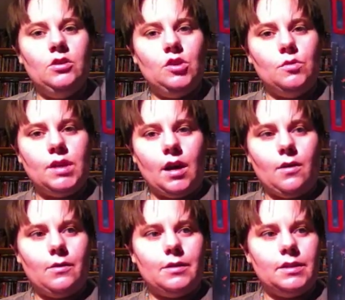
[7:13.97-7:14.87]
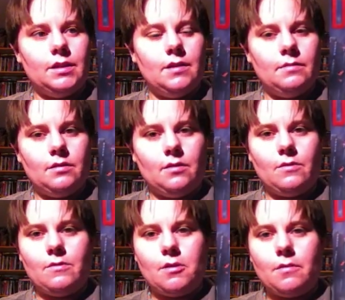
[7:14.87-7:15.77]
Two Towers,
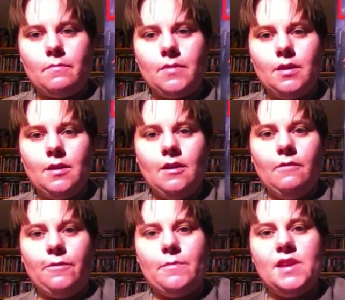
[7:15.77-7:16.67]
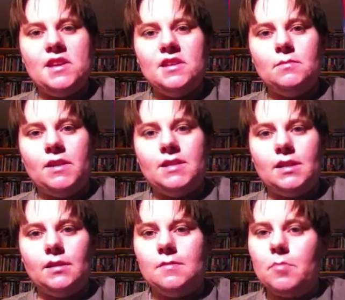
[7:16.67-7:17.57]
though for me he's
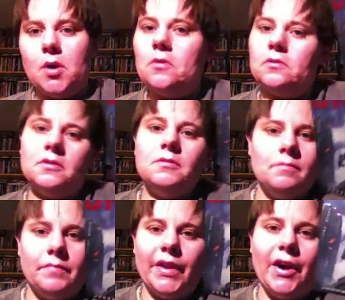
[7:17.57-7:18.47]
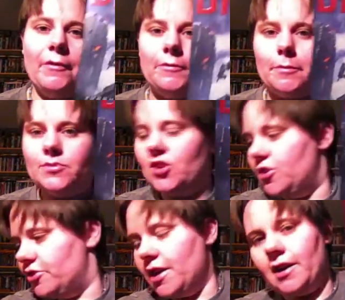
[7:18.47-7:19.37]
basically Bones now from Star
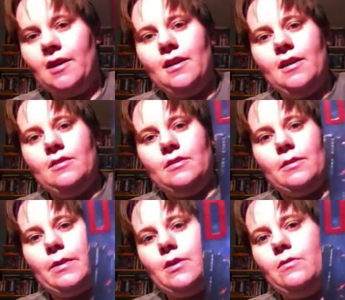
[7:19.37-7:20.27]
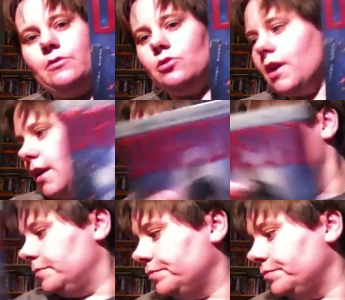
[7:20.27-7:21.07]
Trek. So there we go, Dread.